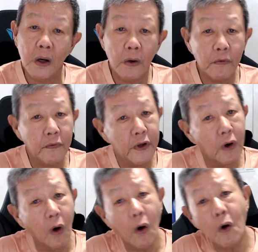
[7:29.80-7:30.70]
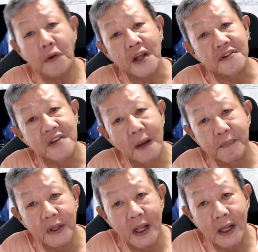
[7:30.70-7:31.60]
with all that's
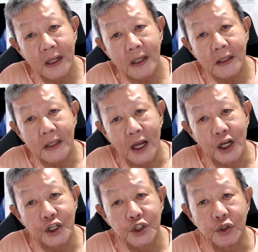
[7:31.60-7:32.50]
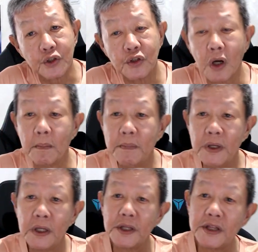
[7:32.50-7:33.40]
happening, there should not be a
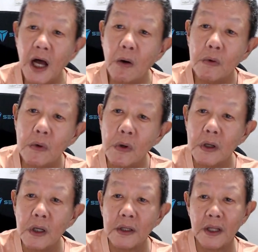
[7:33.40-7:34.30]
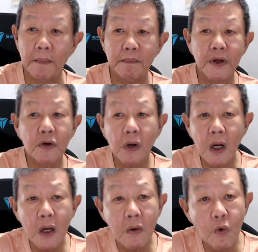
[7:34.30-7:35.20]
doubt that Bitcoin
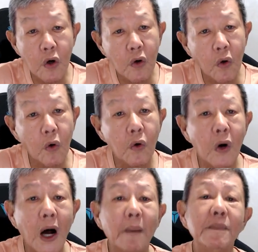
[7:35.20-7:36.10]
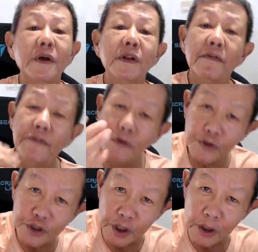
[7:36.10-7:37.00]
will go up in the
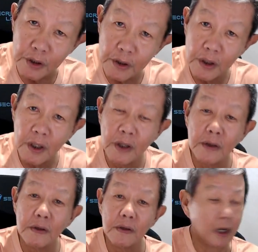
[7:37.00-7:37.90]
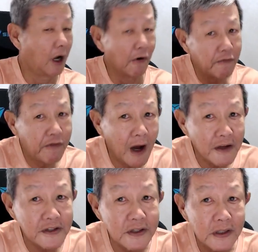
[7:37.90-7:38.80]
future. How
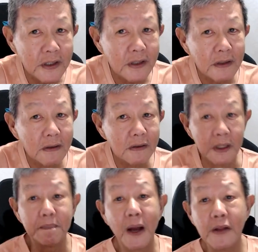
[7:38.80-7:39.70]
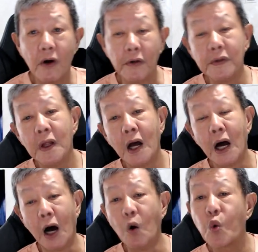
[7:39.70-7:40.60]
fast depends on how
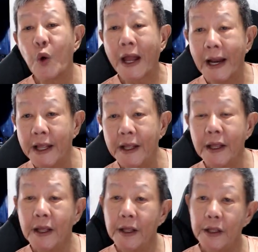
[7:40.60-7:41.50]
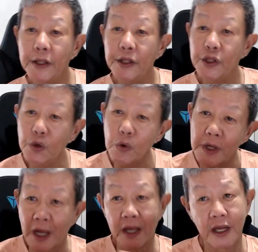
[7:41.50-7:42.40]
quickly you can
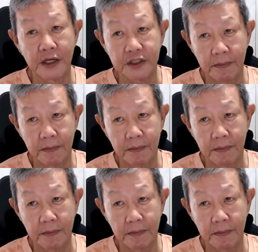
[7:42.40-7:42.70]
catch up.